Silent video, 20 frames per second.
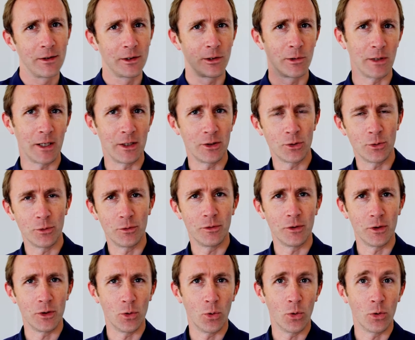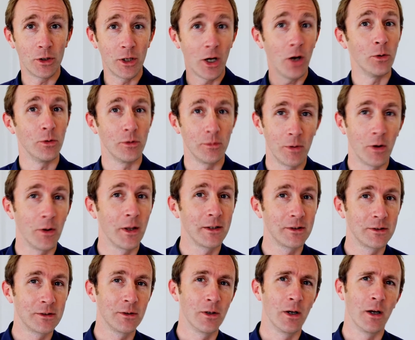the credential for your code. Well,
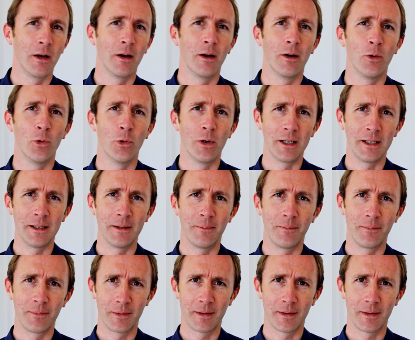that's already